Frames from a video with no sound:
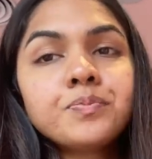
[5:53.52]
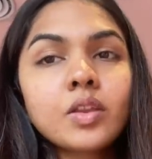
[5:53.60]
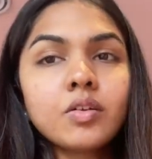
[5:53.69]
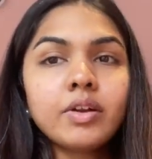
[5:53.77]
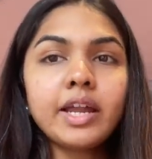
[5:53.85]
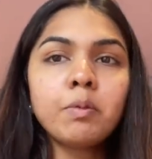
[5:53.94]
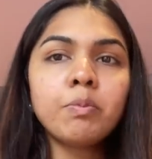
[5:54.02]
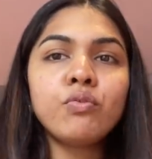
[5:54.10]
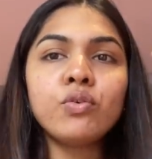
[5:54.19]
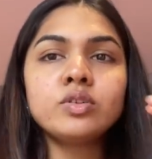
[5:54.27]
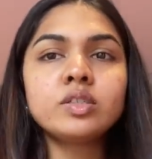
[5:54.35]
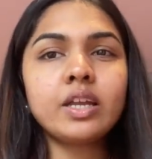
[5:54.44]
Right
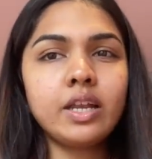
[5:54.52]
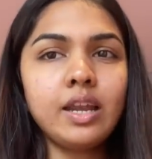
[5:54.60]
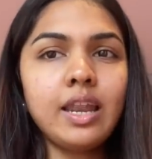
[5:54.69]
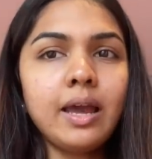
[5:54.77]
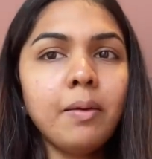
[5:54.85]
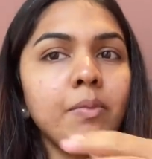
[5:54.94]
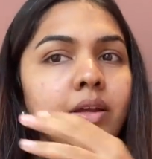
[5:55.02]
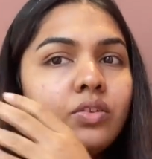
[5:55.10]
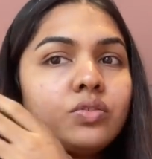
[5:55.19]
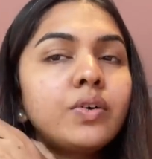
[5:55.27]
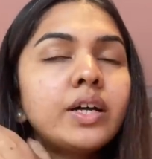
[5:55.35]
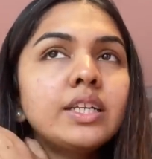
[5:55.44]
before Skin Lab,
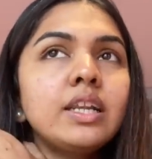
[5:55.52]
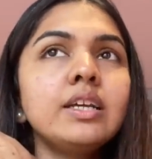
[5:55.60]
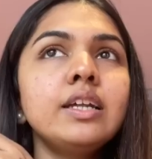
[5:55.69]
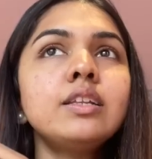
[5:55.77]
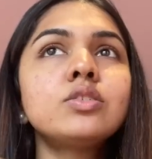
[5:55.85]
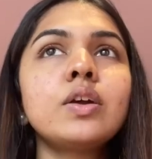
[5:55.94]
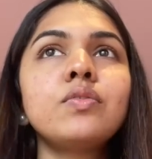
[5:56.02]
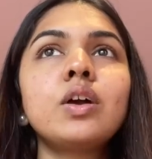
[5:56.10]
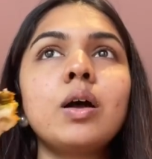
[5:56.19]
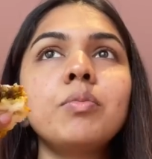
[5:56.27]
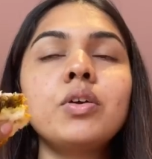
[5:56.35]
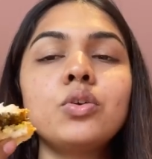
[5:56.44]
this funnel in, so I've
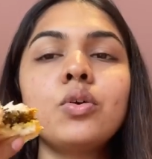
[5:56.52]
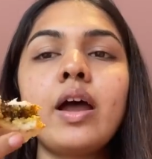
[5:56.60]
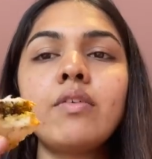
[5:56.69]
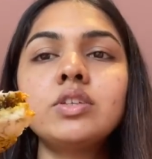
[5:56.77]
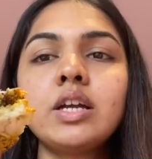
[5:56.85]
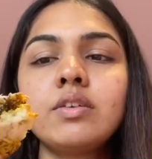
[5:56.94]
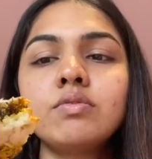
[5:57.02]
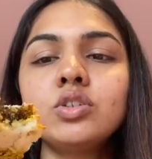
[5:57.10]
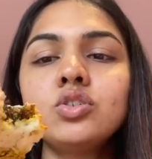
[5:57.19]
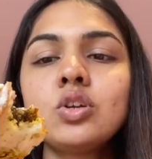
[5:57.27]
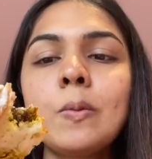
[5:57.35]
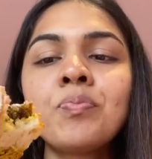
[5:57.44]
come here to have
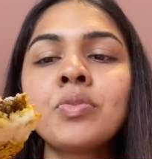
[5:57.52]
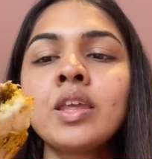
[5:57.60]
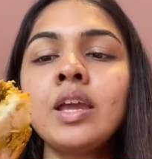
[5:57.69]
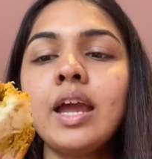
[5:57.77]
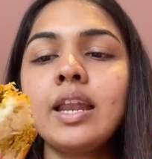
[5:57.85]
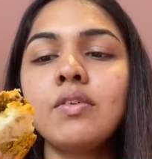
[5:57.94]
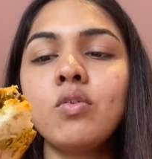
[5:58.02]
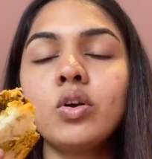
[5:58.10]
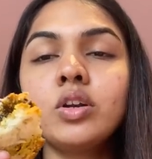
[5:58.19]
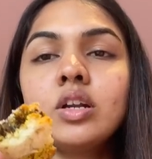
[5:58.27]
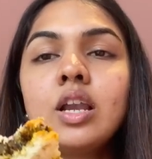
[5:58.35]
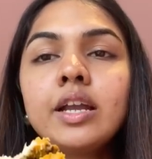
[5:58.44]
sandwich, and I've
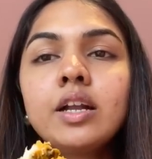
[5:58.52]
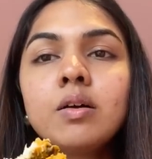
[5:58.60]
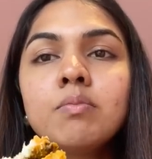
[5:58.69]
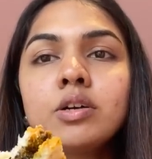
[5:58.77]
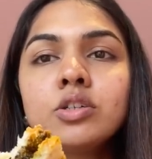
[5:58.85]
ordered like a